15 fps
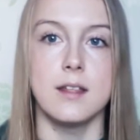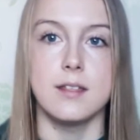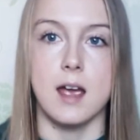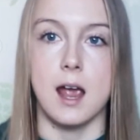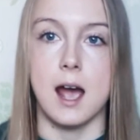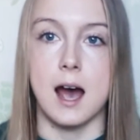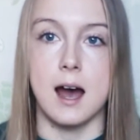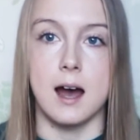they
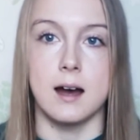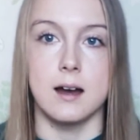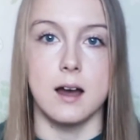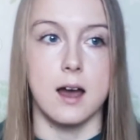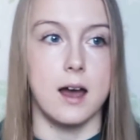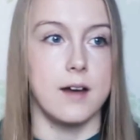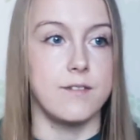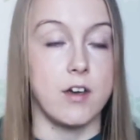are
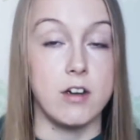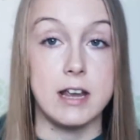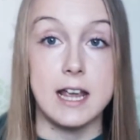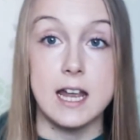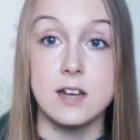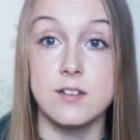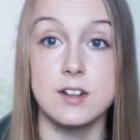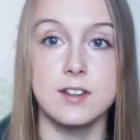uh, very
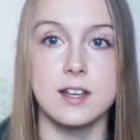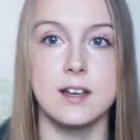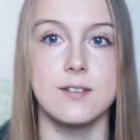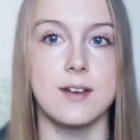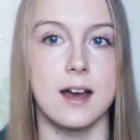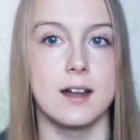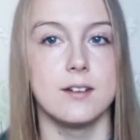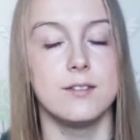innovative
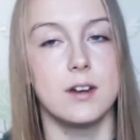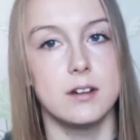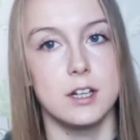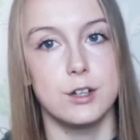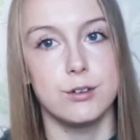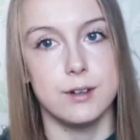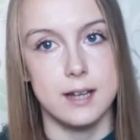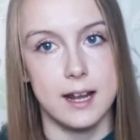and very
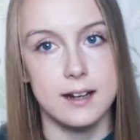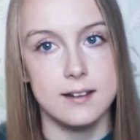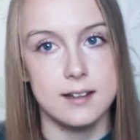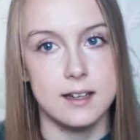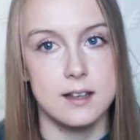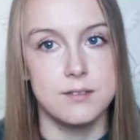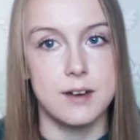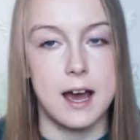creative